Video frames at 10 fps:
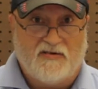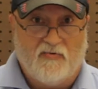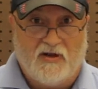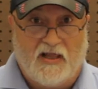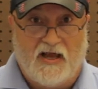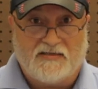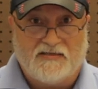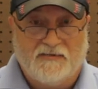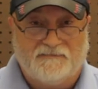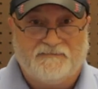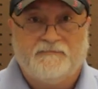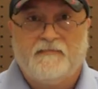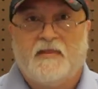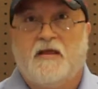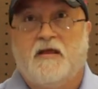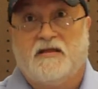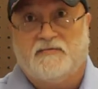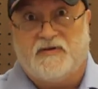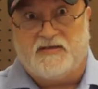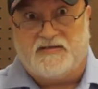into a class. It's
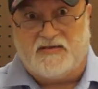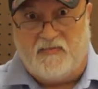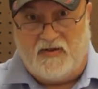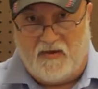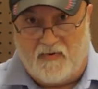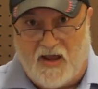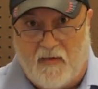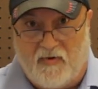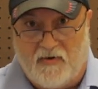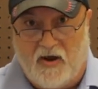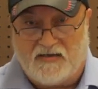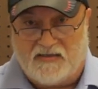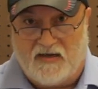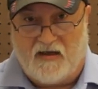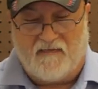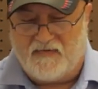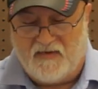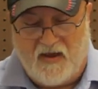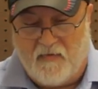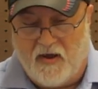because there's a buildup of carbon monoxide,
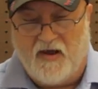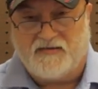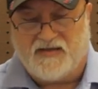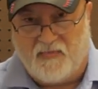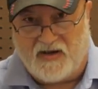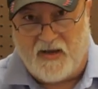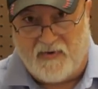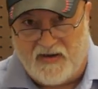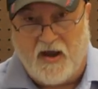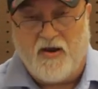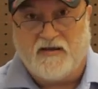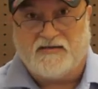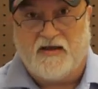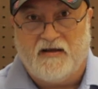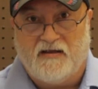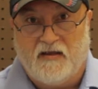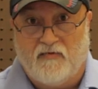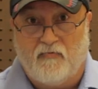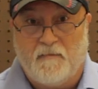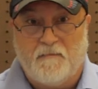not monoxide, but carbon dioxide in
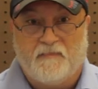the room.